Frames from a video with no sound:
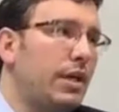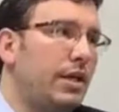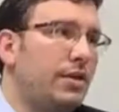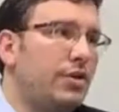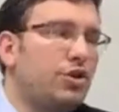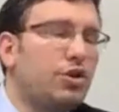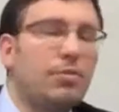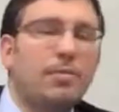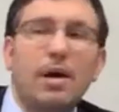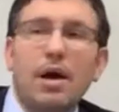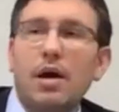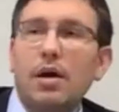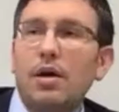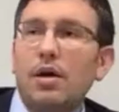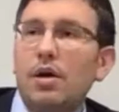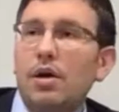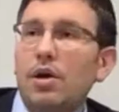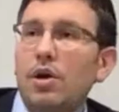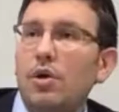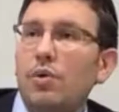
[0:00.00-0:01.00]
in the Shema,
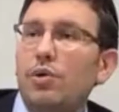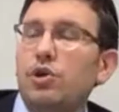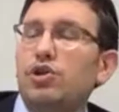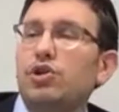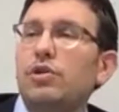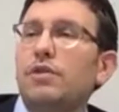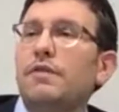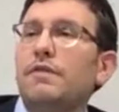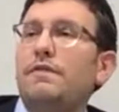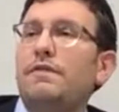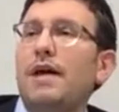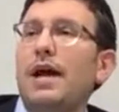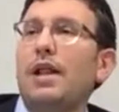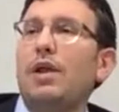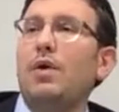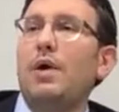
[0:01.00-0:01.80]
we shouldn't follow